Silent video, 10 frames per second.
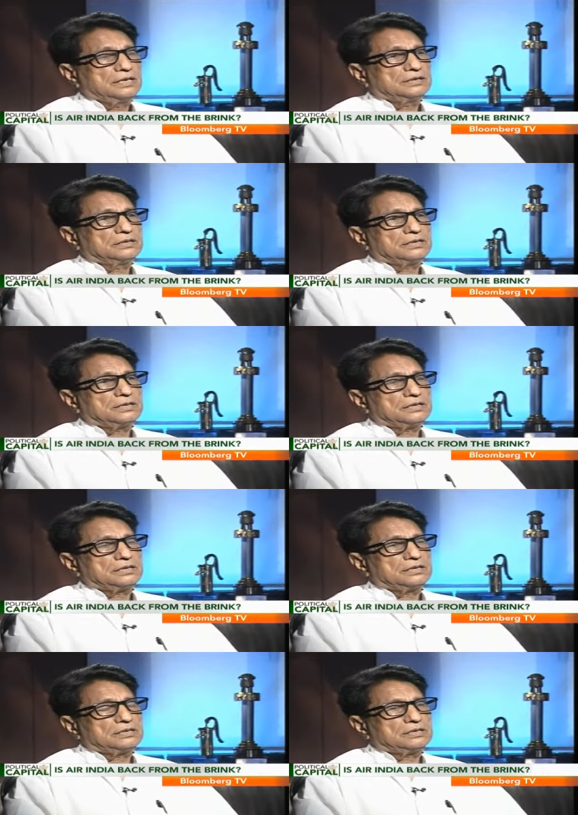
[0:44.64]

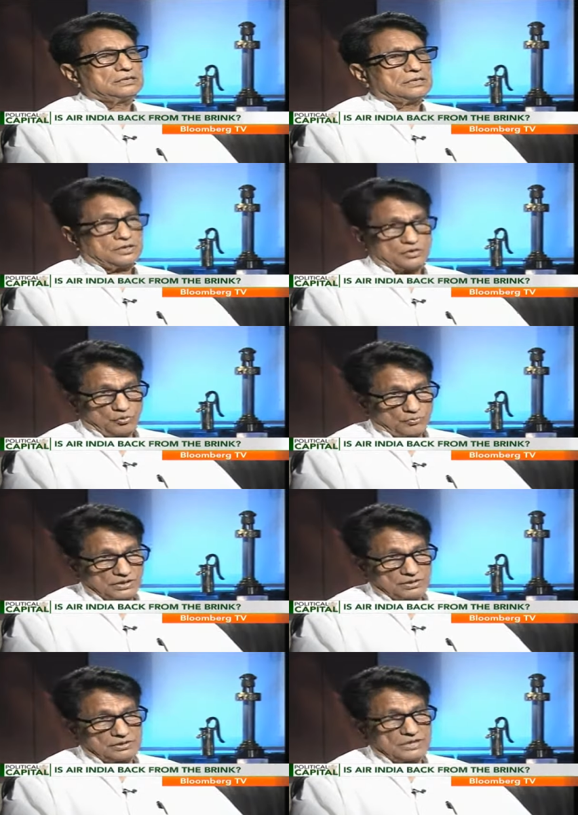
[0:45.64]
the customer
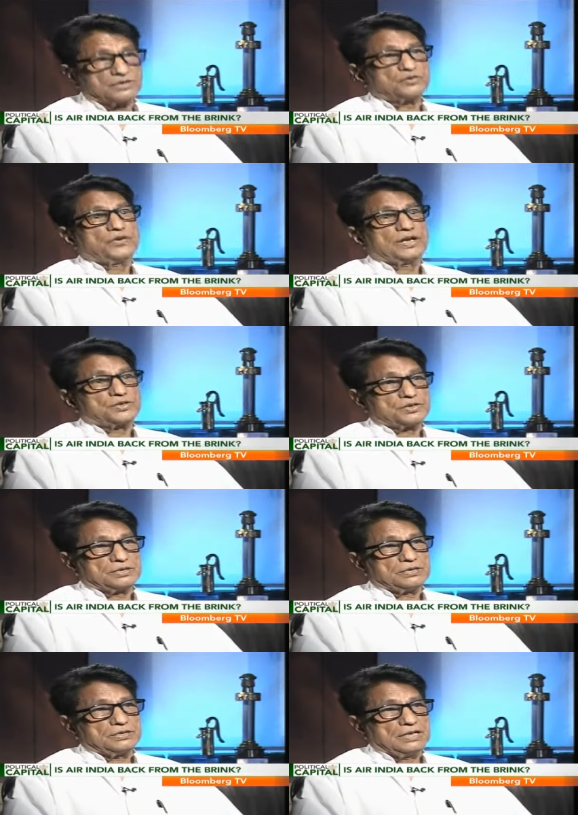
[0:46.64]

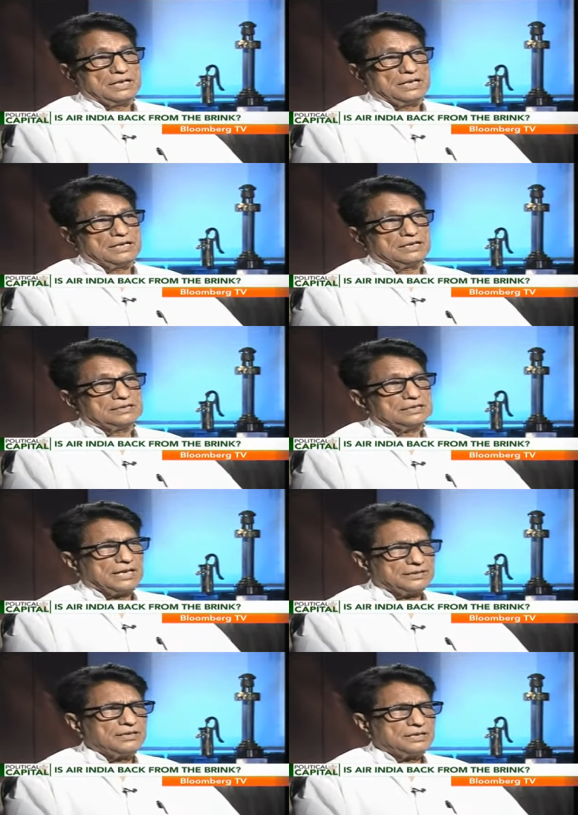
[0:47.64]
satisfaction,
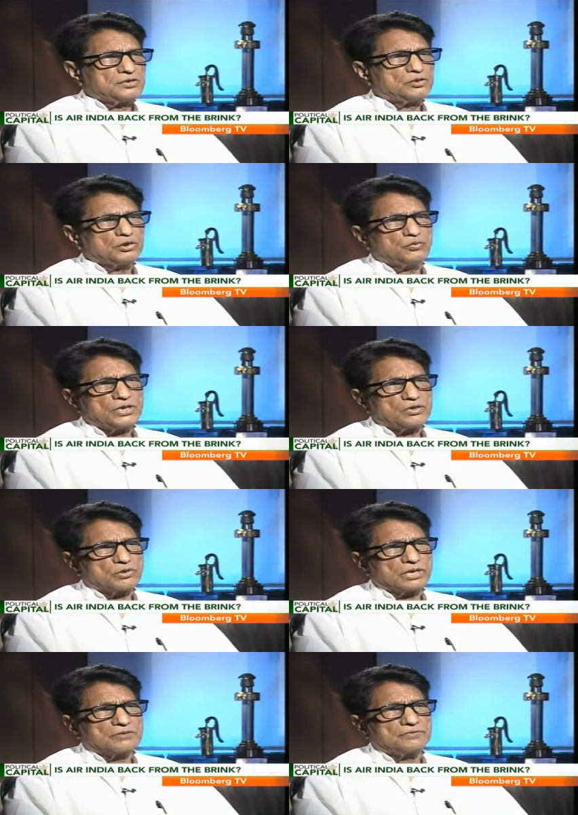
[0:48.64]
I think it's on the way to
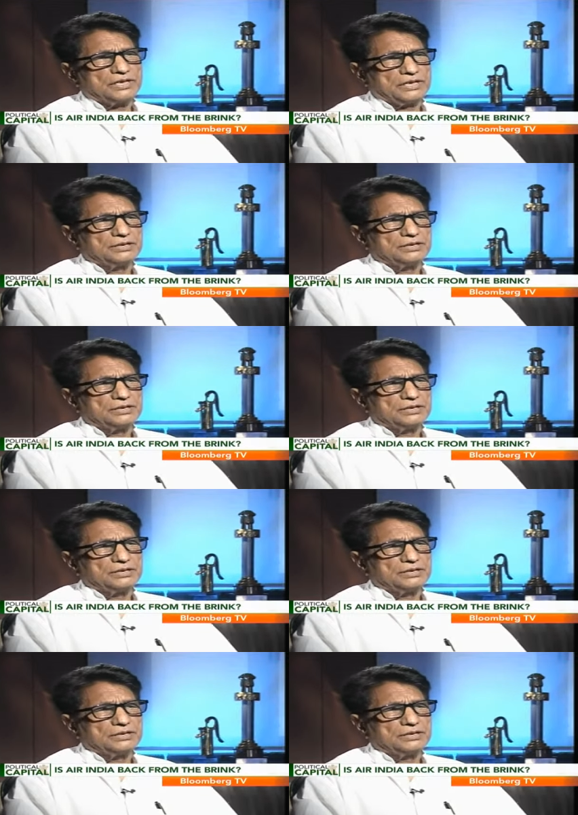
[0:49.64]
recovery.